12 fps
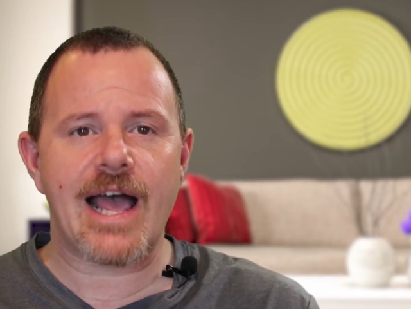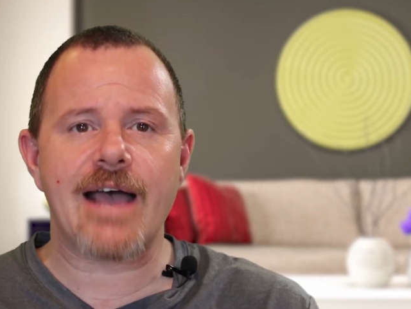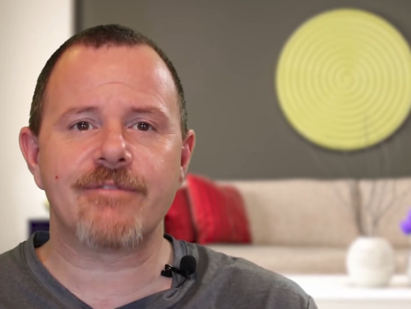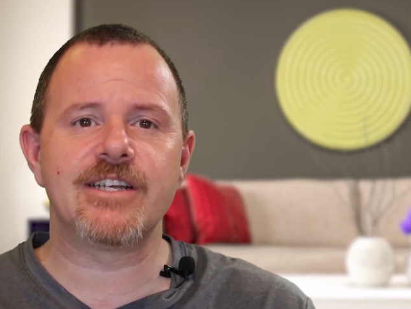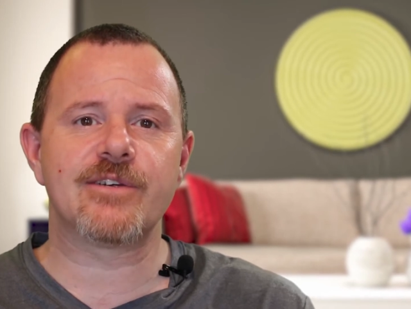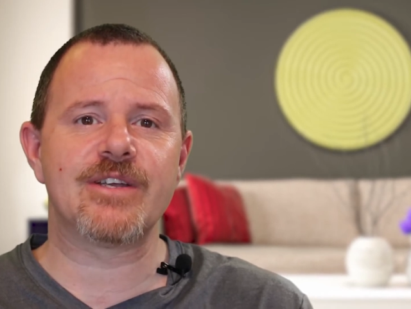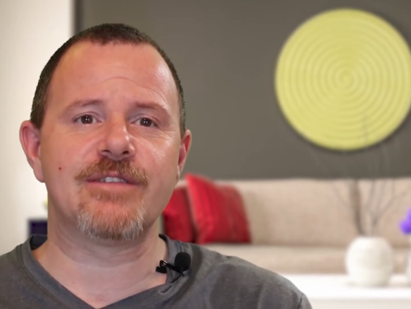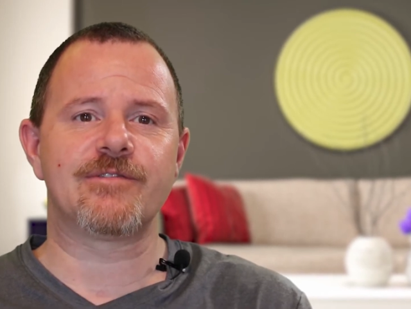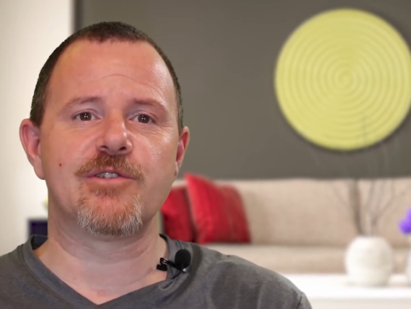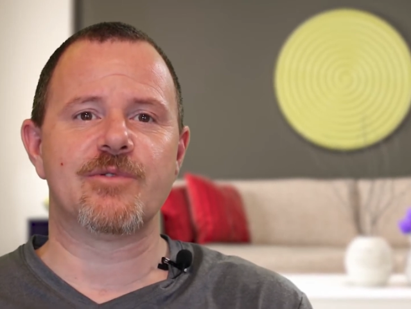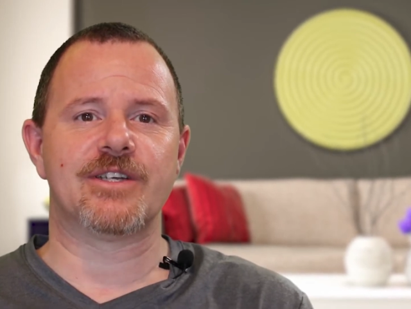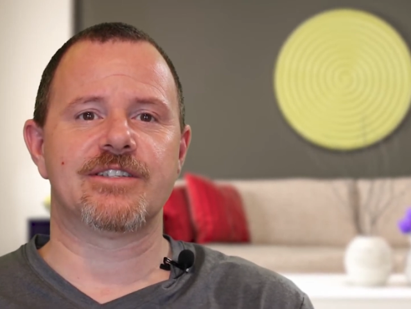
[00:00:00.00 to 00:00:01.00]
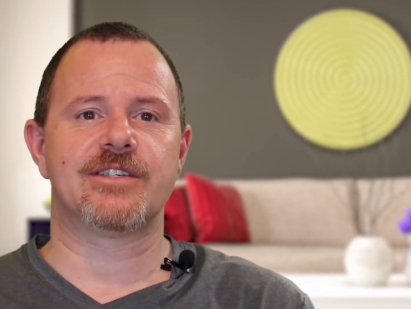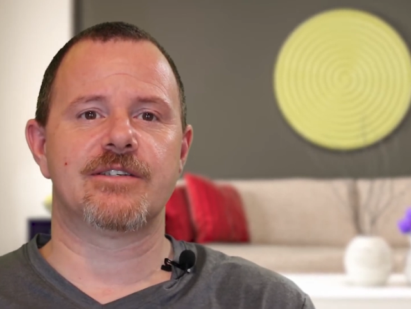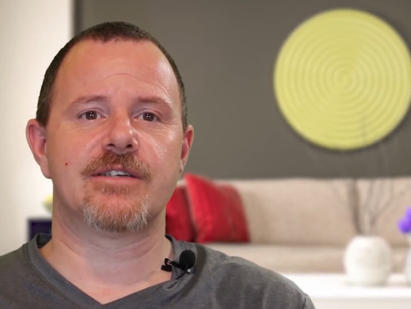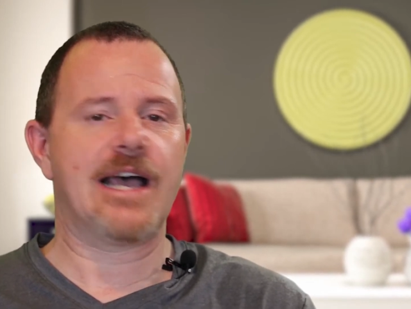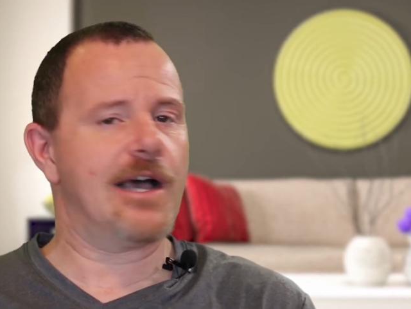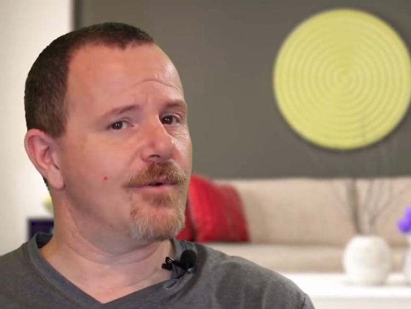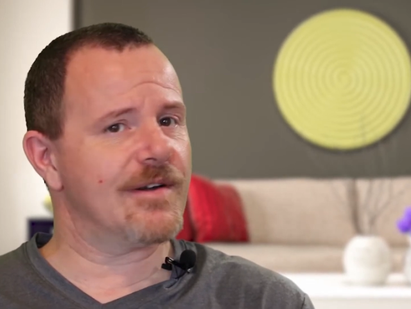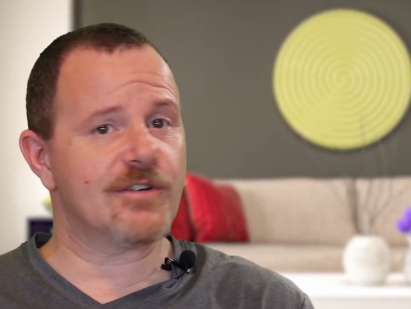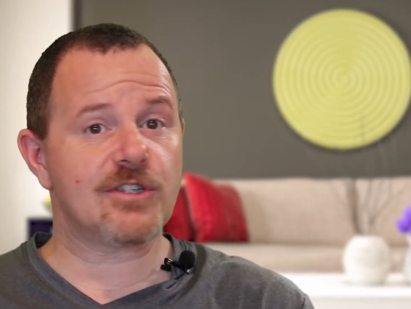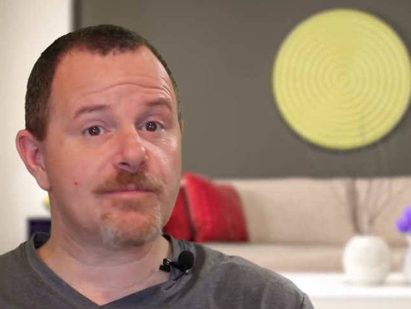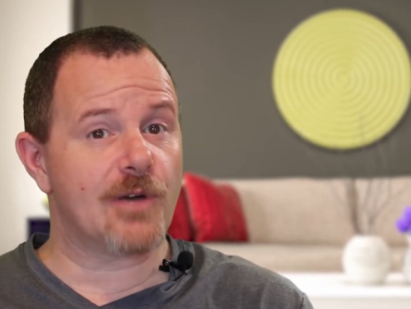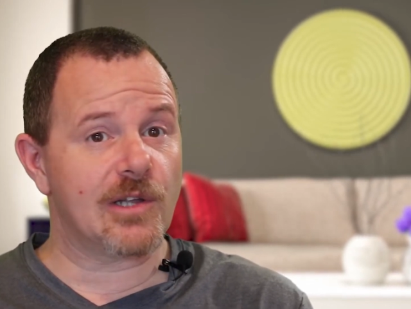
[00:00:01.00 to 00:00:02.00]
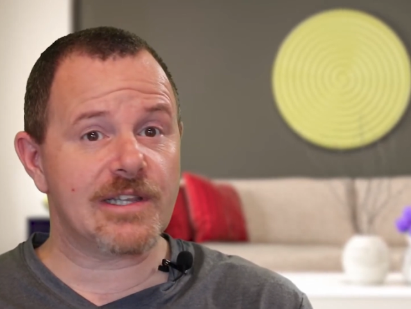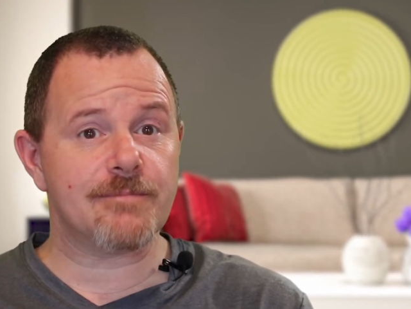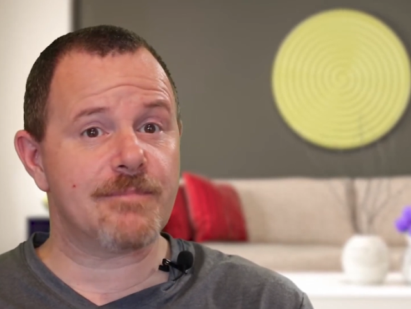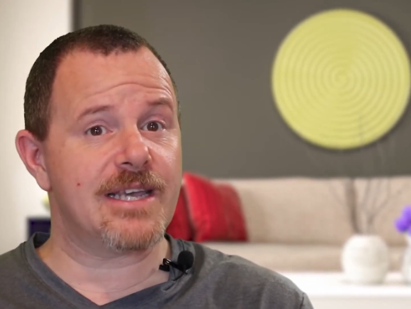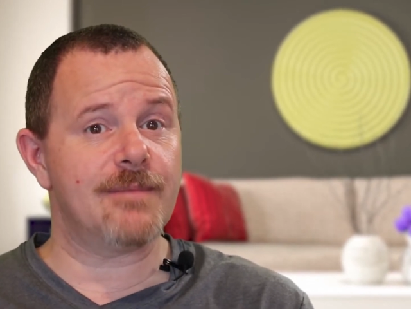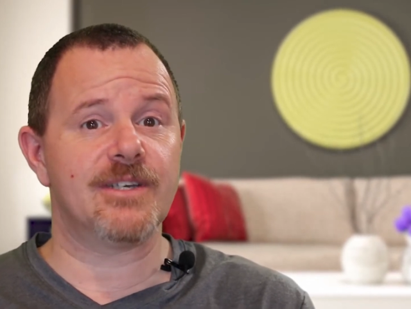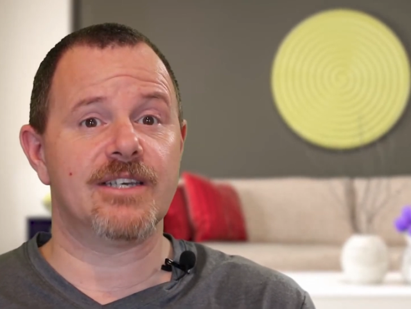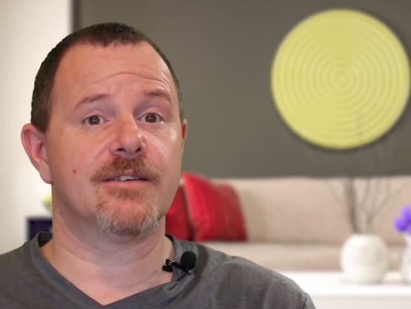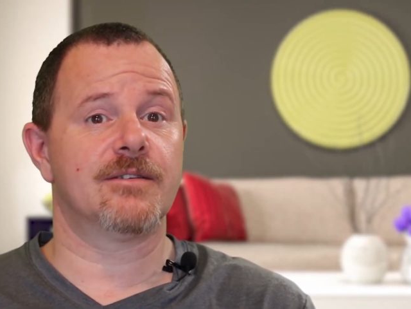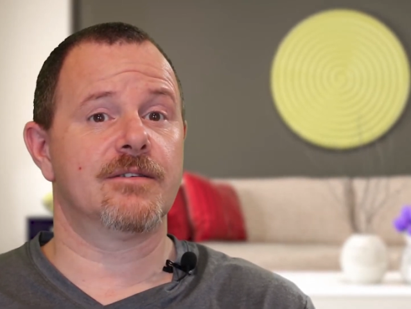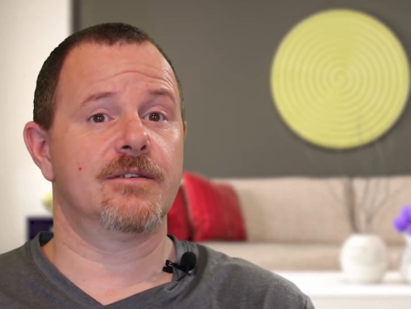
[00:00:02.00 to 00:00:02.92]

have their influence, however small it may be.